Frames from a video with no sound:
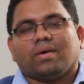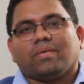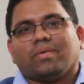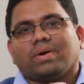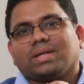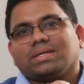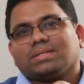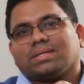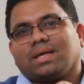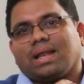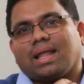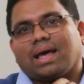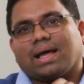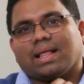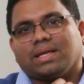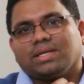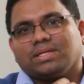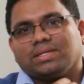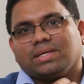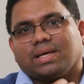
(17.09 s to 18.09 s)
One is the
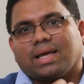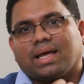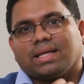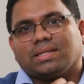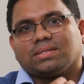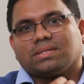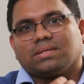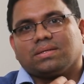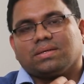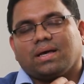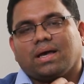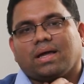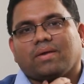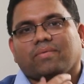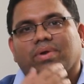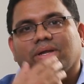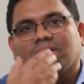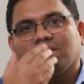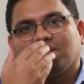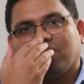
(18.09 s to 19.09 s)
laryngeal cancer
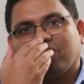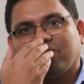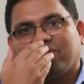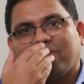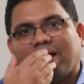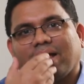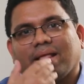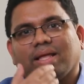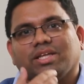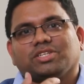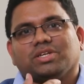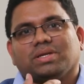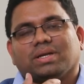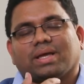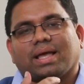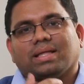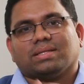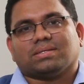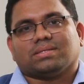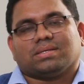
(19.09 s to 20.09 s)
and one is the pharyngeal
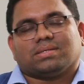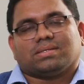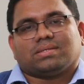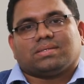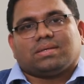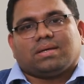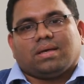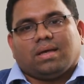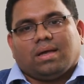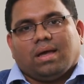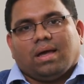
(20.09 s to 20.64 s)
cancers.